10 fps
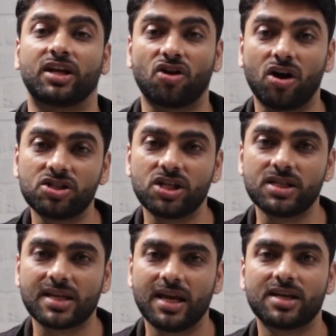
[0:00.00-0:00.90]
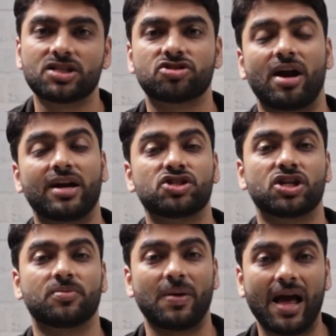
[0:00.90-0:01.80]
technologies,
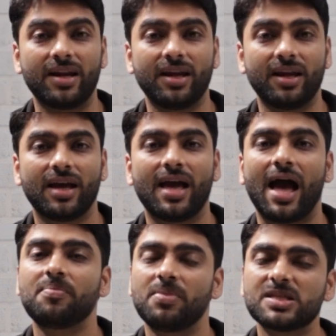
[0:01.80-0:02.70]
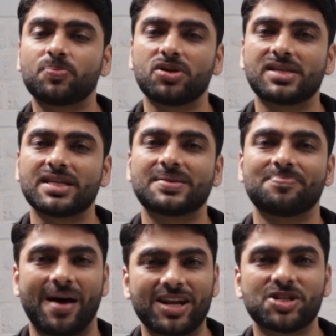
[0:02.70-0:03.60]
strategic planning, and must possess
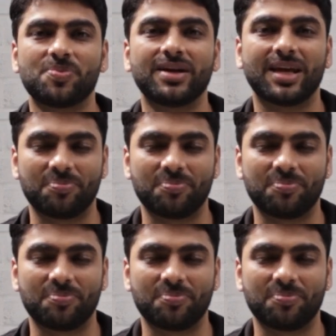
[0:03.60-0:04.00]
management